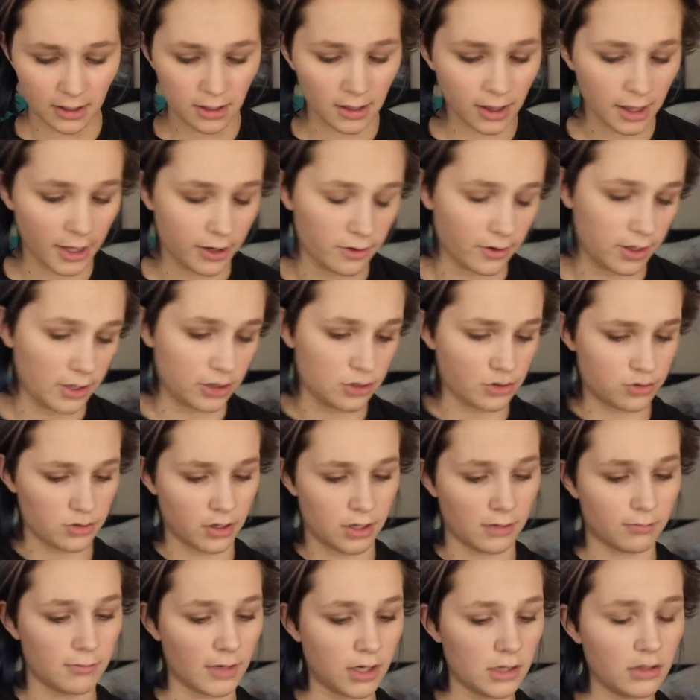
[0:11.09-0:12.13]
clearing
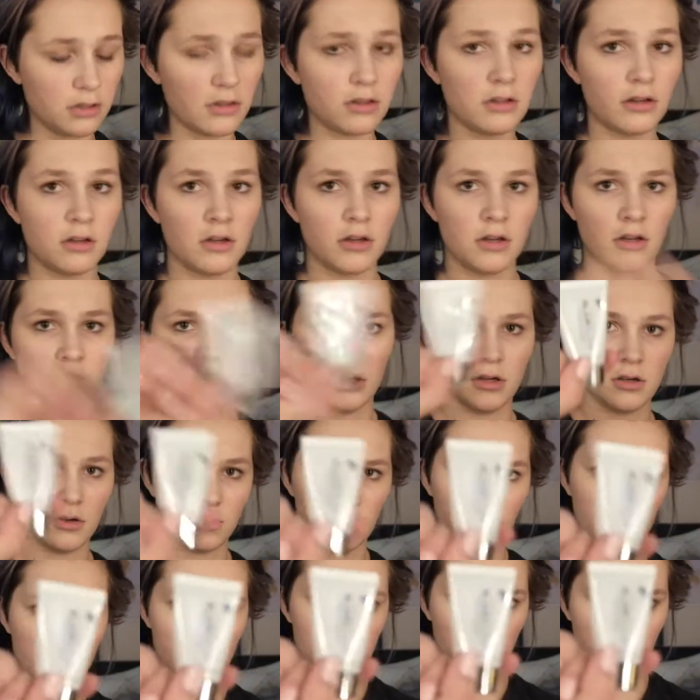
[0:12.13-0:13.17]
treatment,
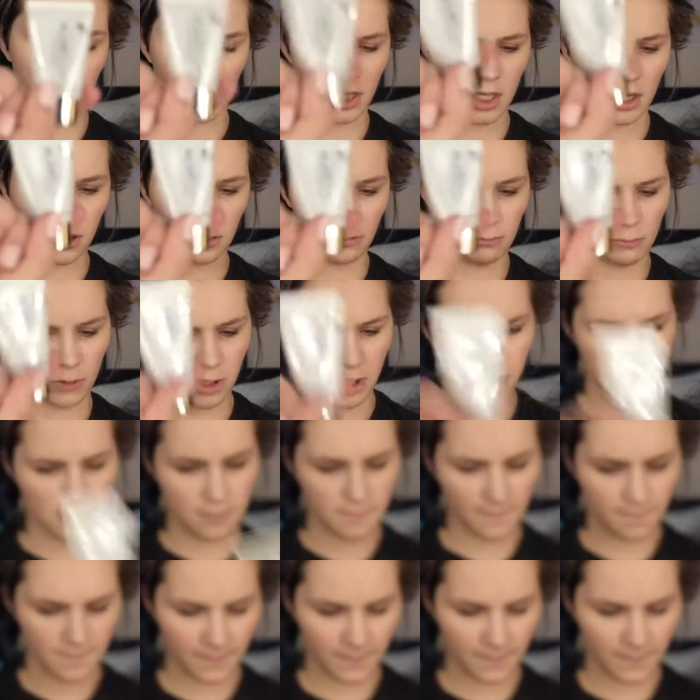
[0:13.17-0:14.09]
which is this one,